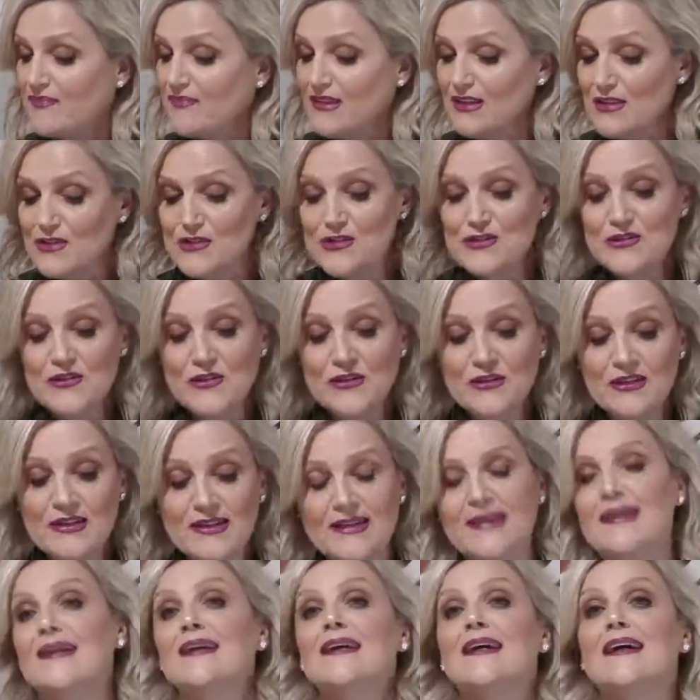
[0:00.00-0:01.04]

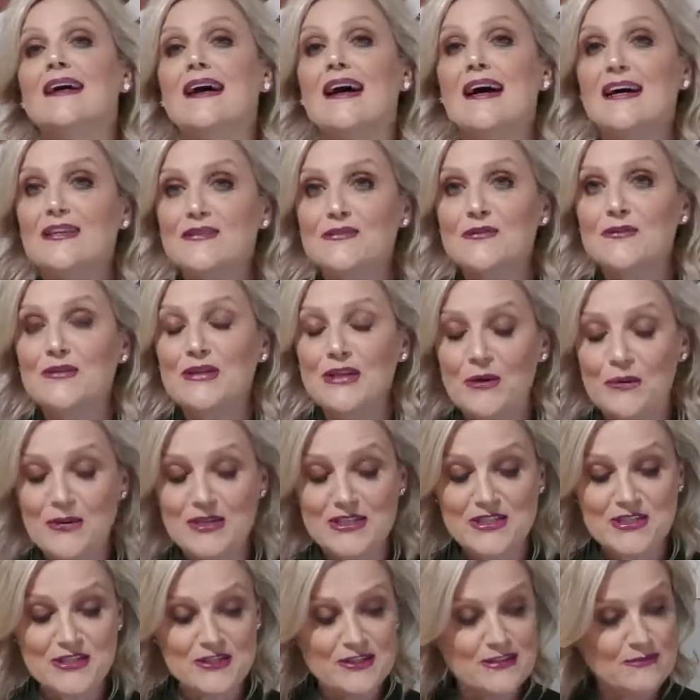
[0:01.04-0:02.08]
certainly ask all your
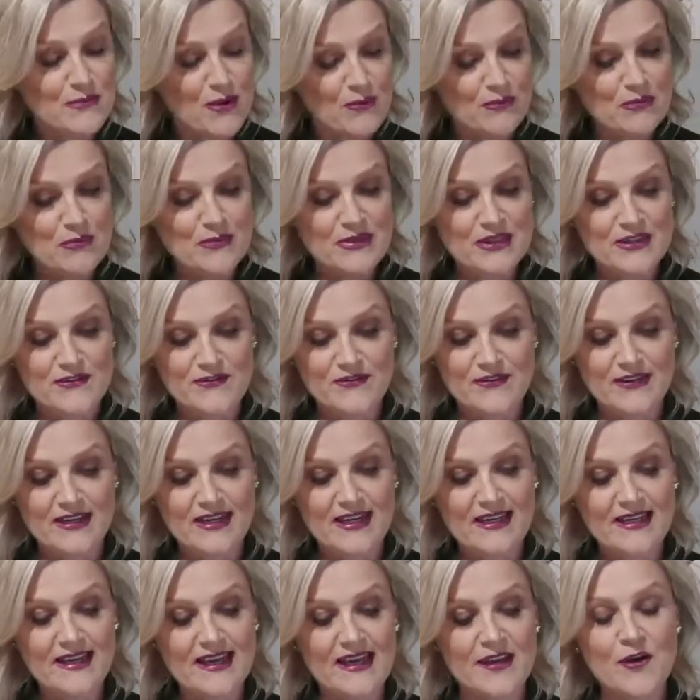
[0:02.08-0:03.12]
questions, pop them in the
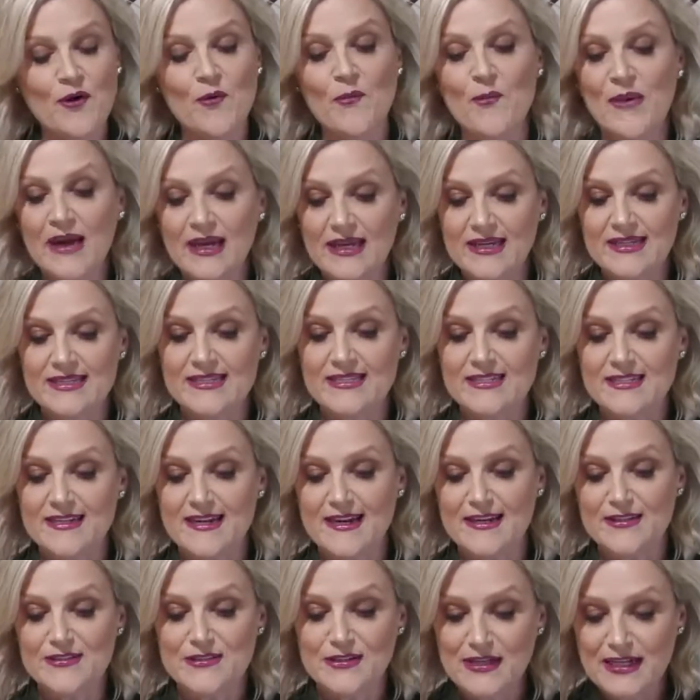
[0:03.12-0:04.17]
feed and I'll make a
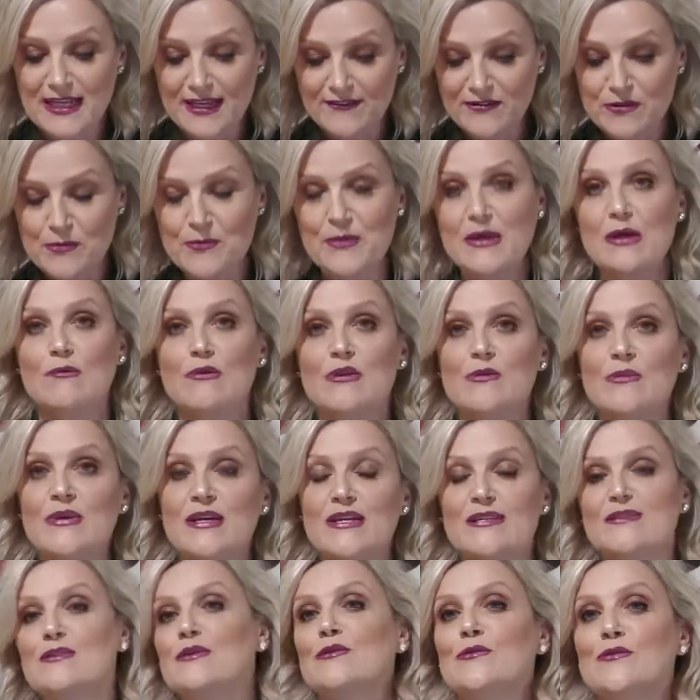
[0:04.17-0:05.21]
start. So you'll have to bear with
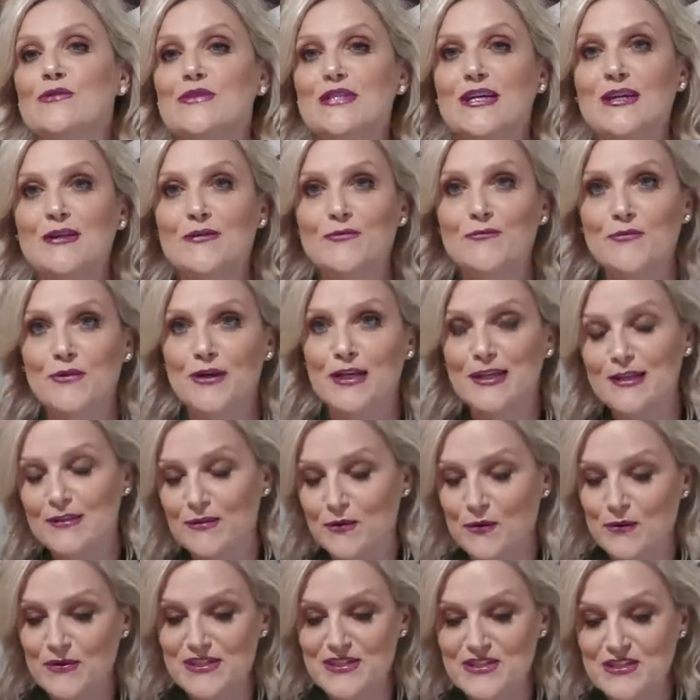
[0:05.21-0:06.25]
me as I look down and read at
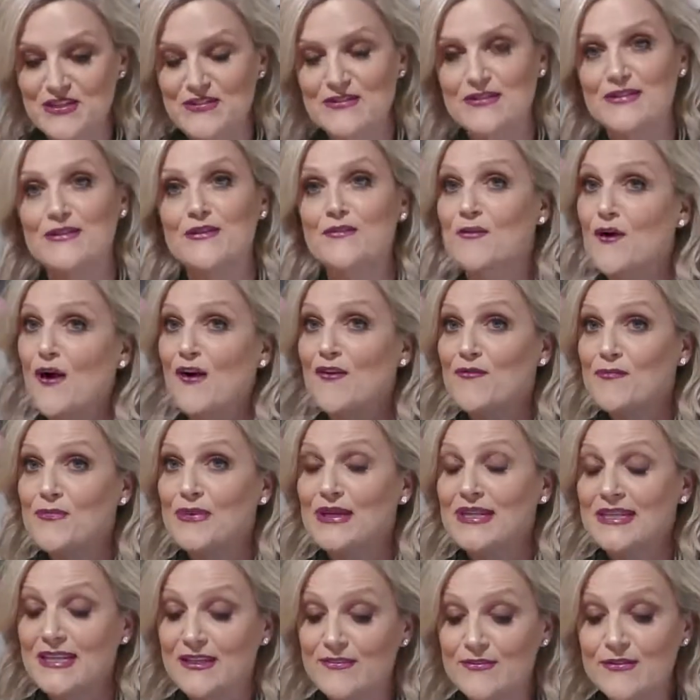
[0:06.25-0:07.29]
the questions that I've
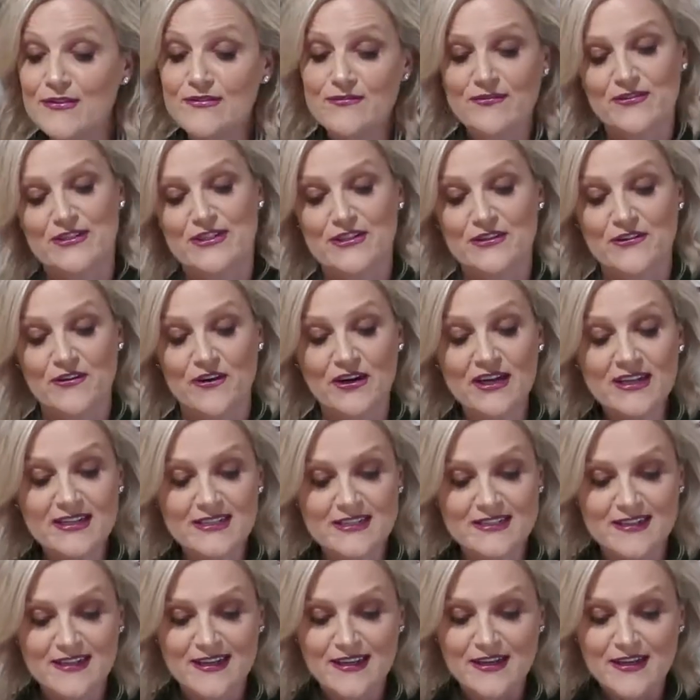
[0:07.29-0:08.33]
been given for
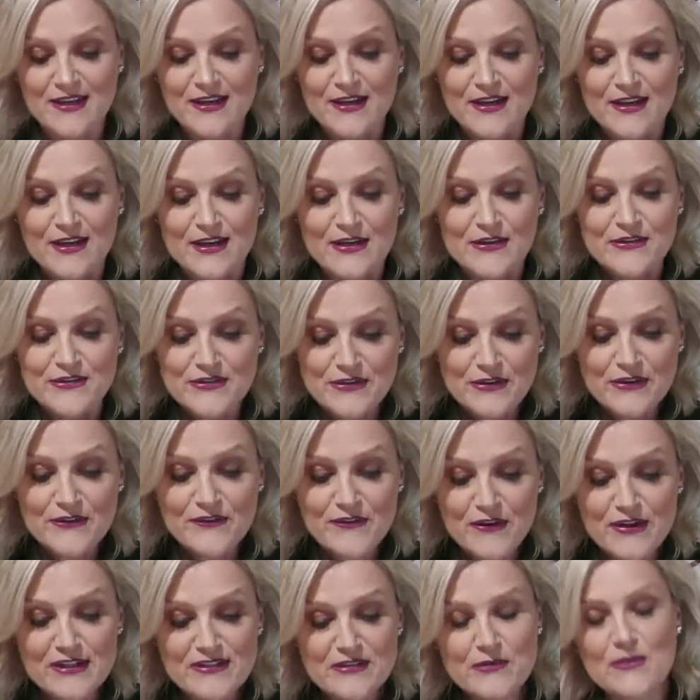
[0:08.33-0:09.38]
tonight. So the
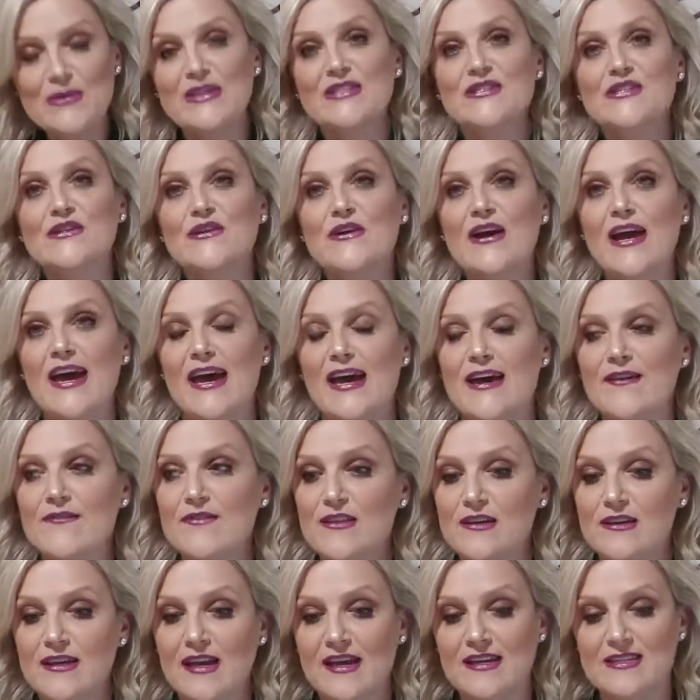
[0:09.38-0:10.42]
first question I have
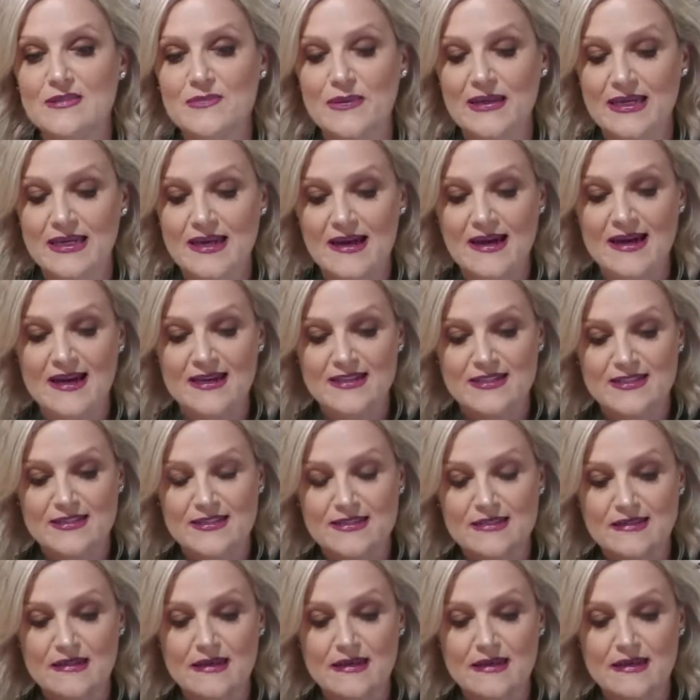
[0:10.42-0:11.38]
that has been asked